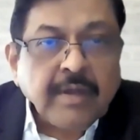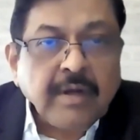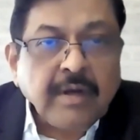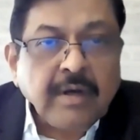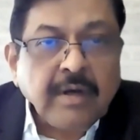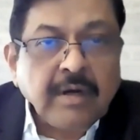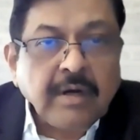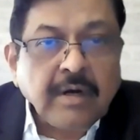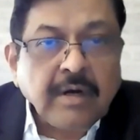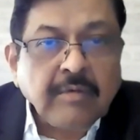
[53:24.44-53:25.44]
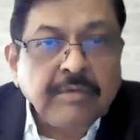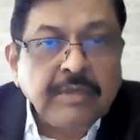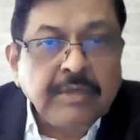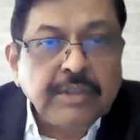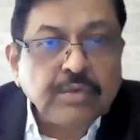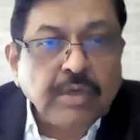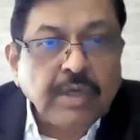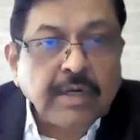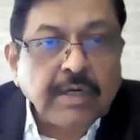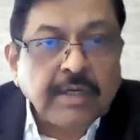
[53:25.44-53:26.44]
Avnish
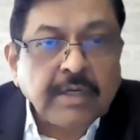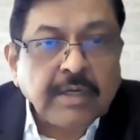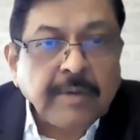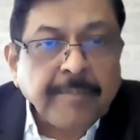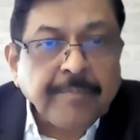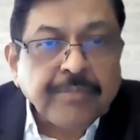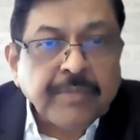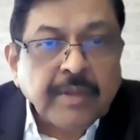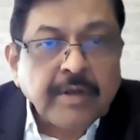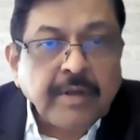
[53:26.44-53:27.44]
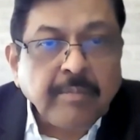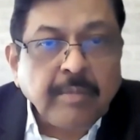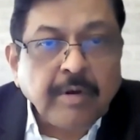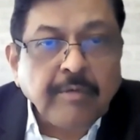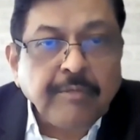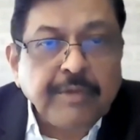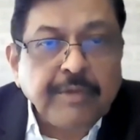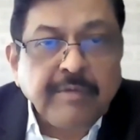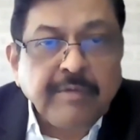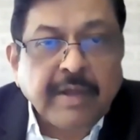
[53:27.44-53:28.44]
Kulkarni. Number of
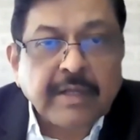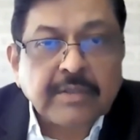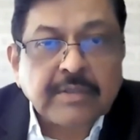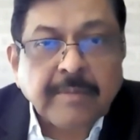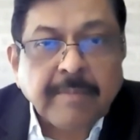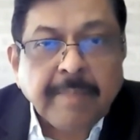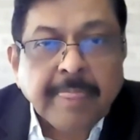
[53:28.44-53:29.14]
EV fires.